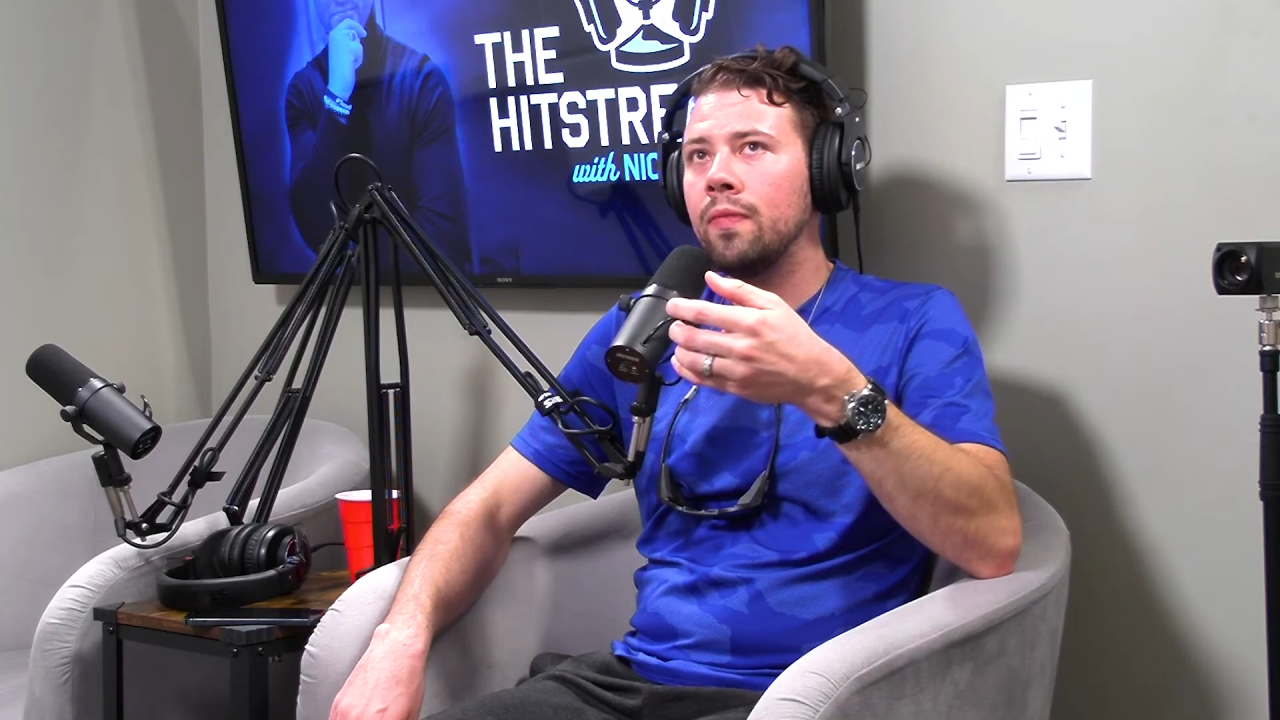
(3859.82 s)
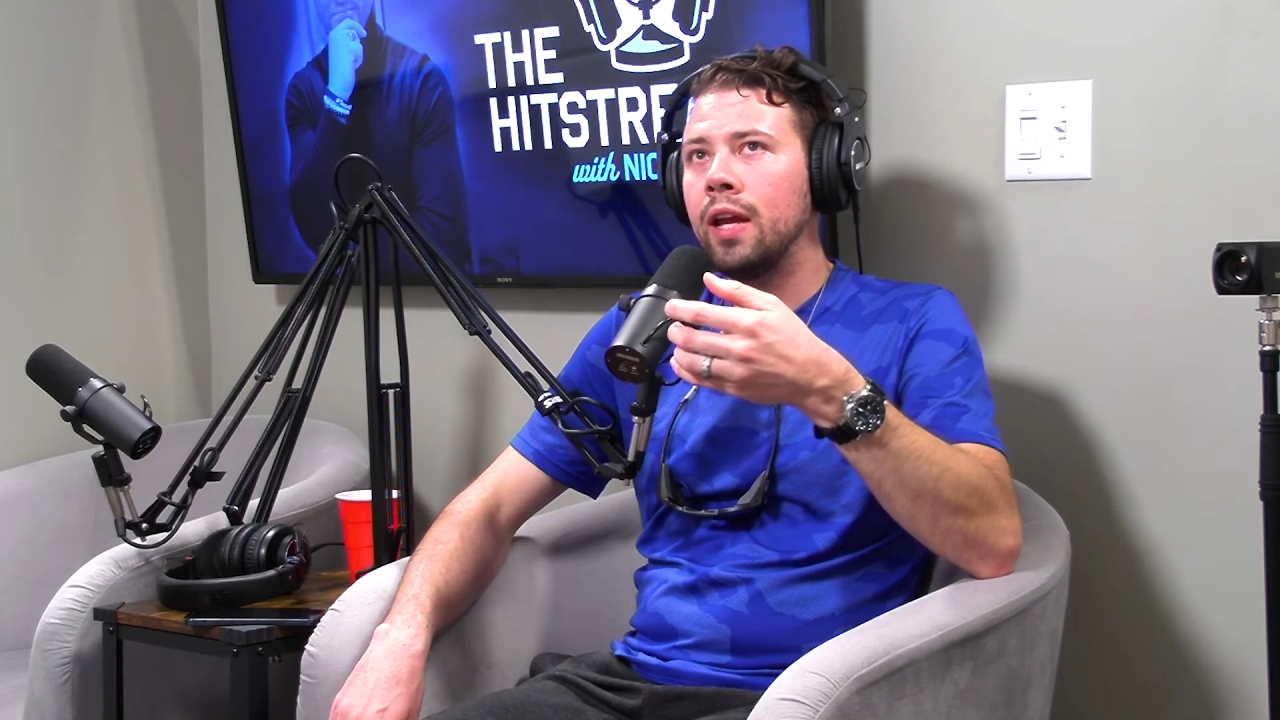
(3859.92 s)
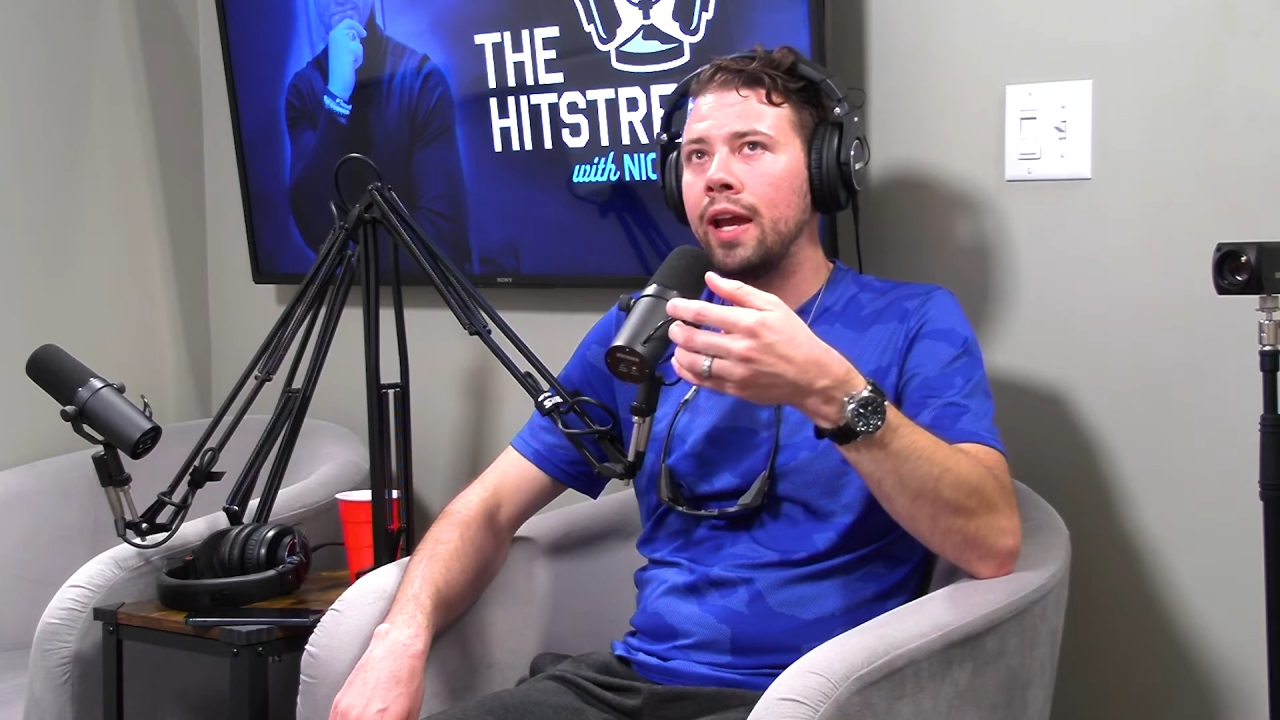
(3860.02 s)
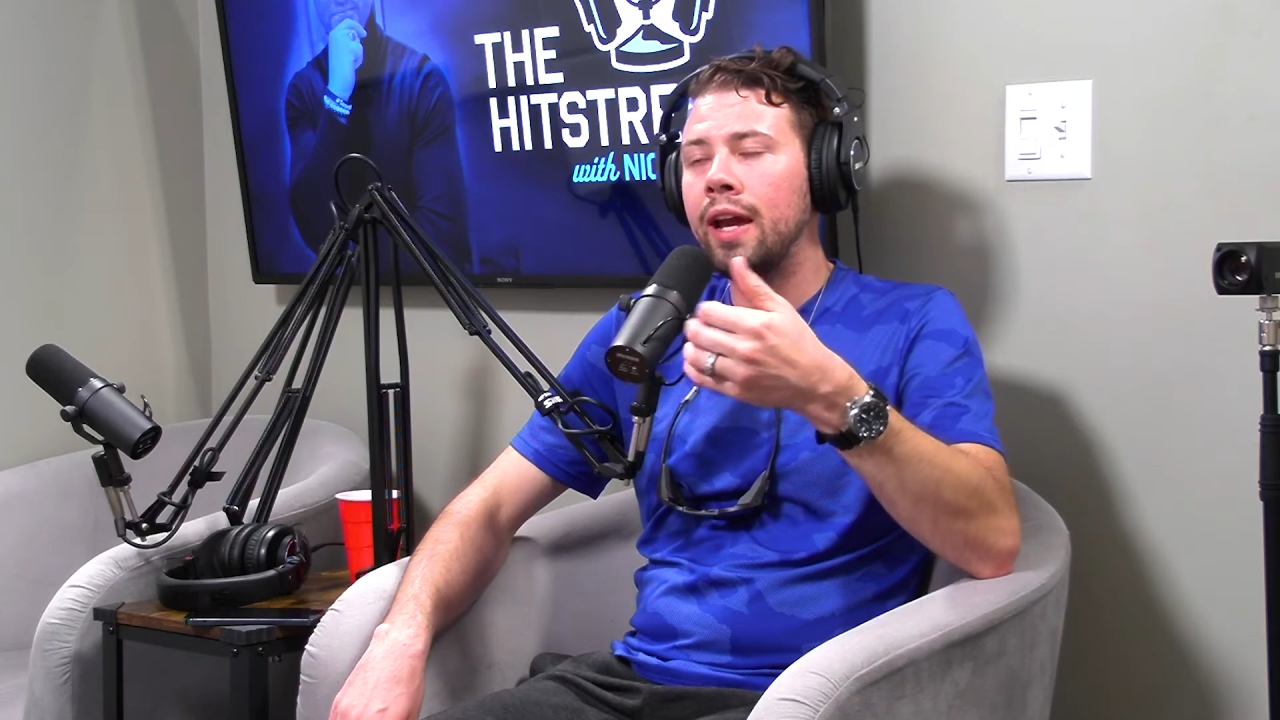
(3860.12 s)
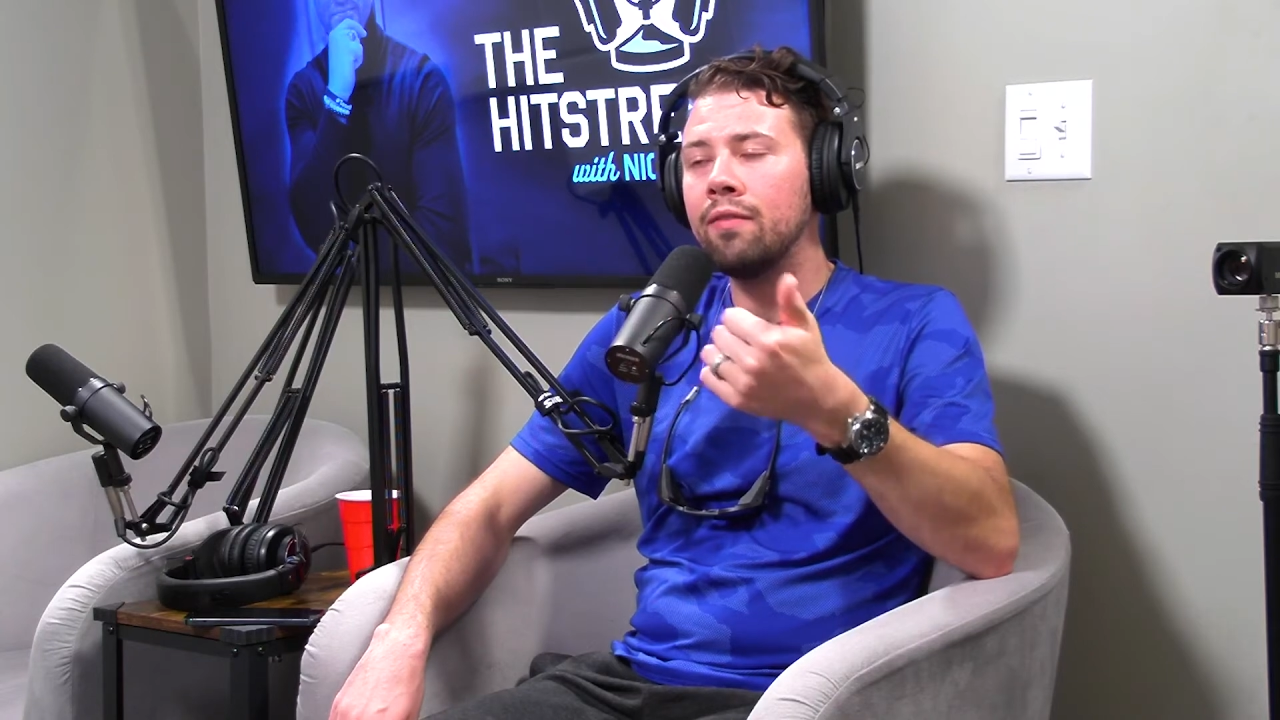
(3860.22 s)

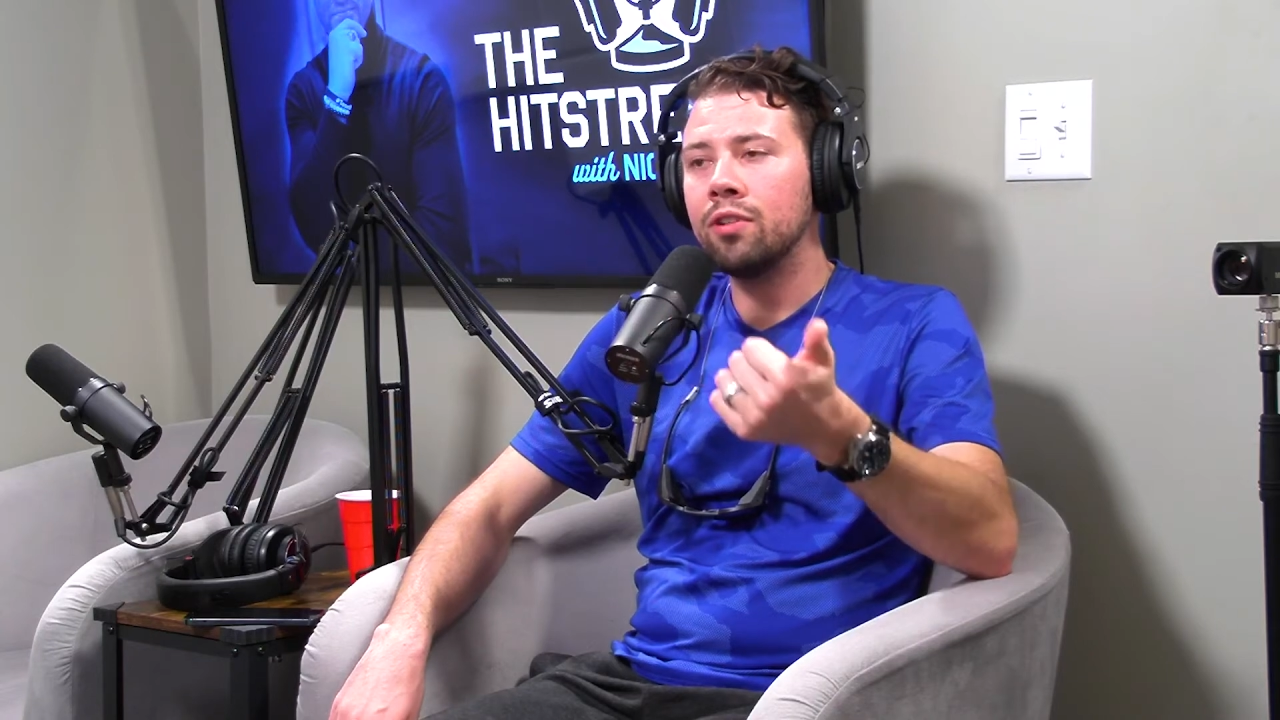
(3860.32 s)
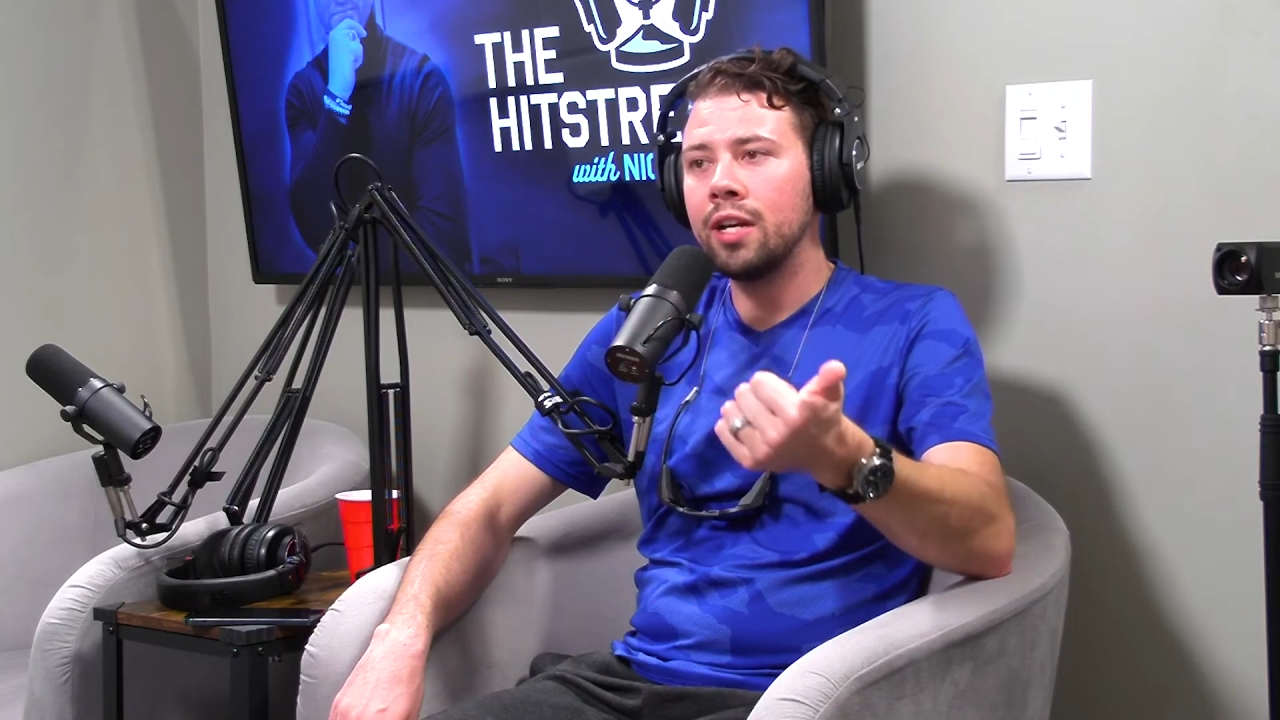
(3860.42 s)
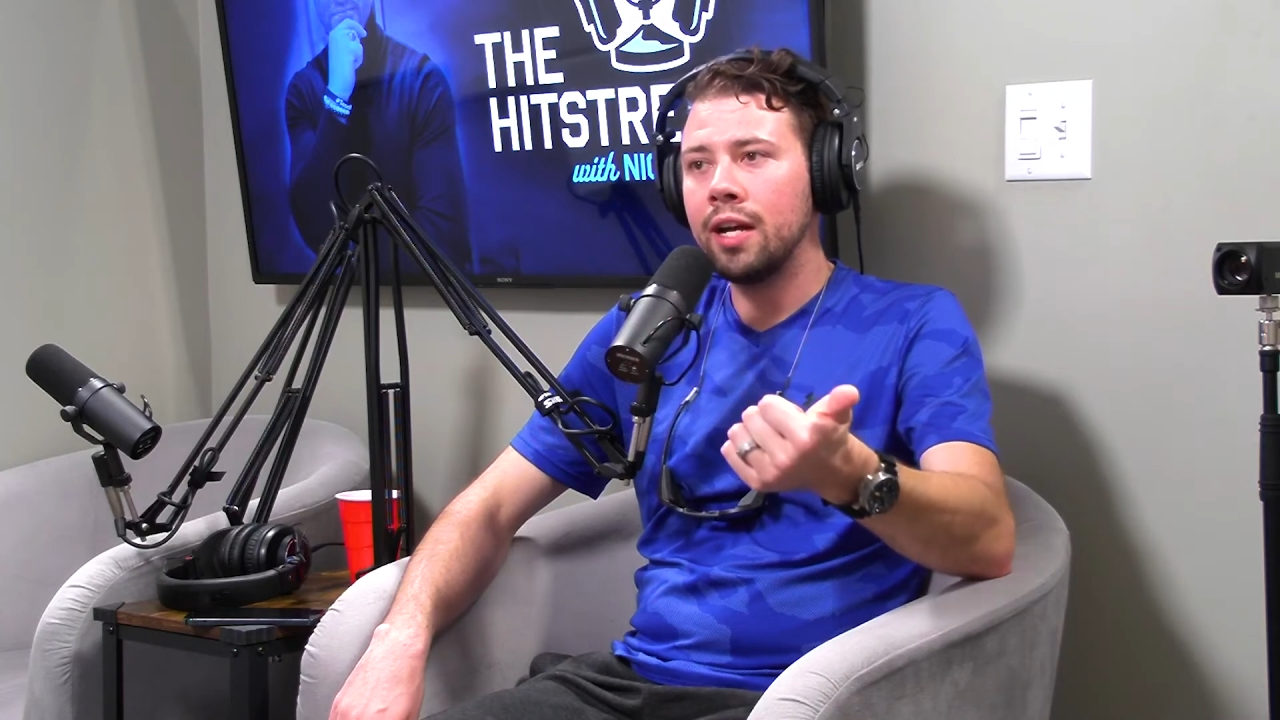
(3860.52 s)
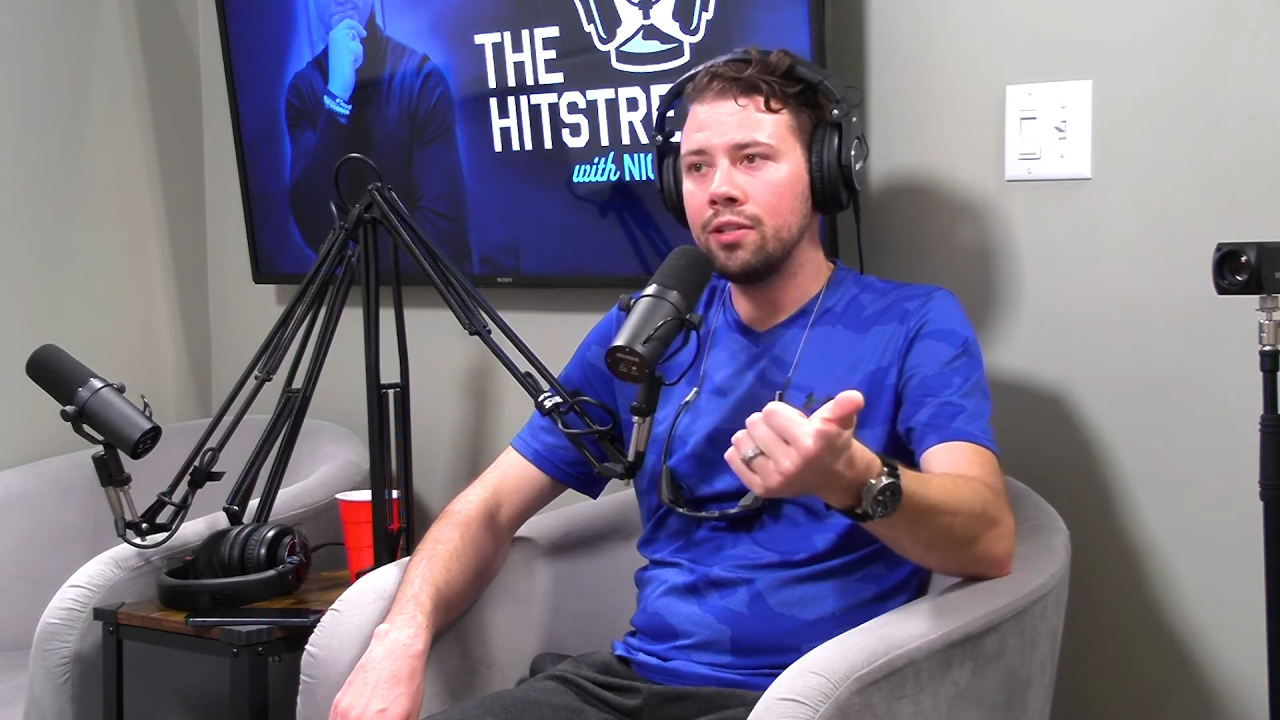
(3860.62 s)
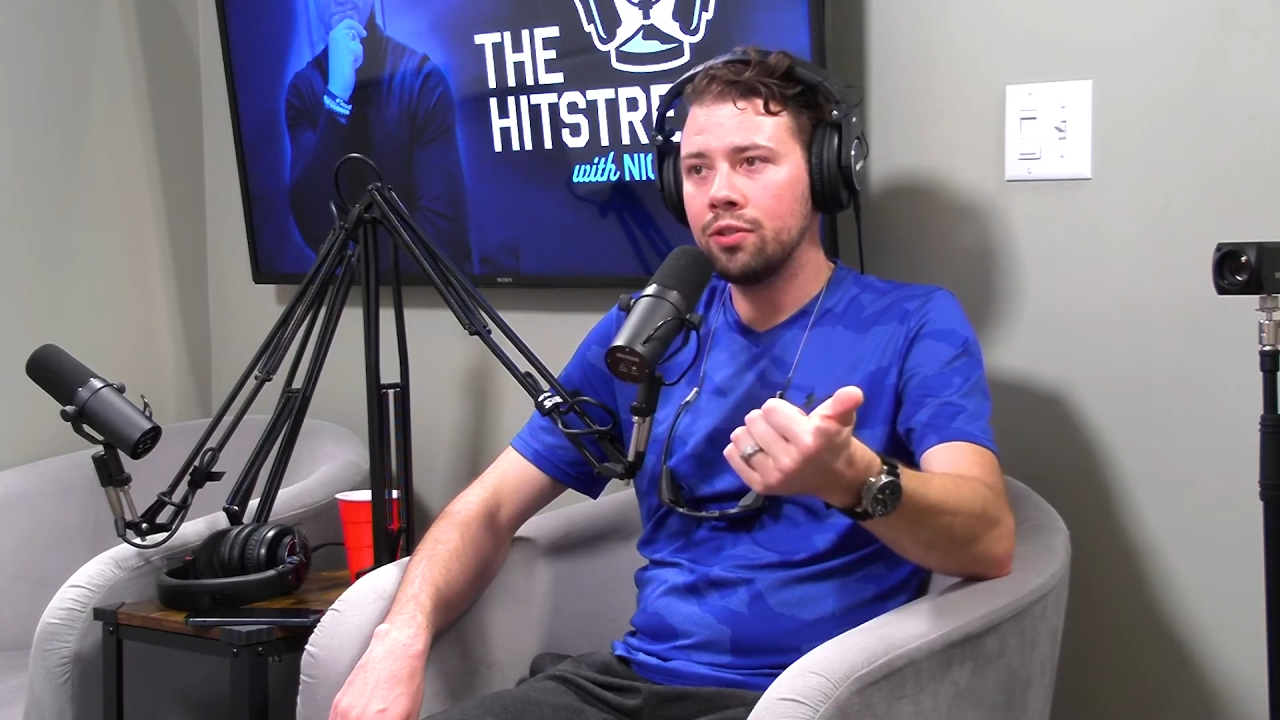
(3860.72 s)

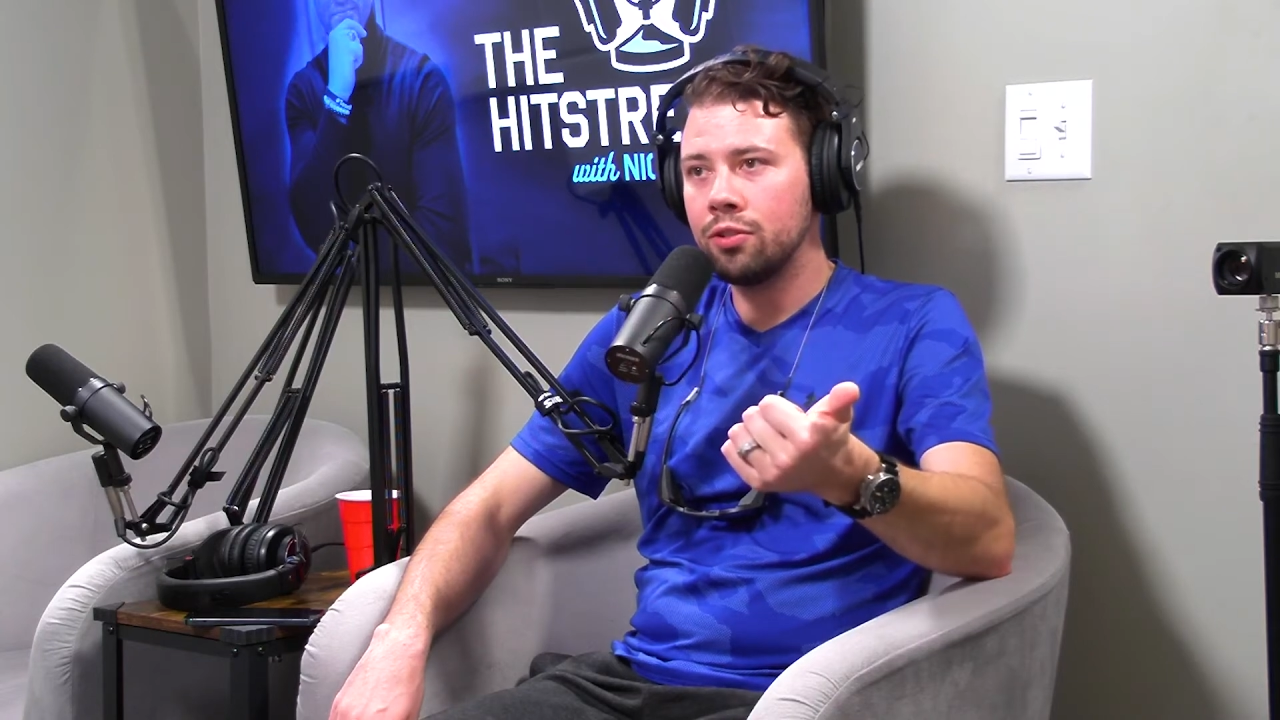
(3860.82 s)
advertisers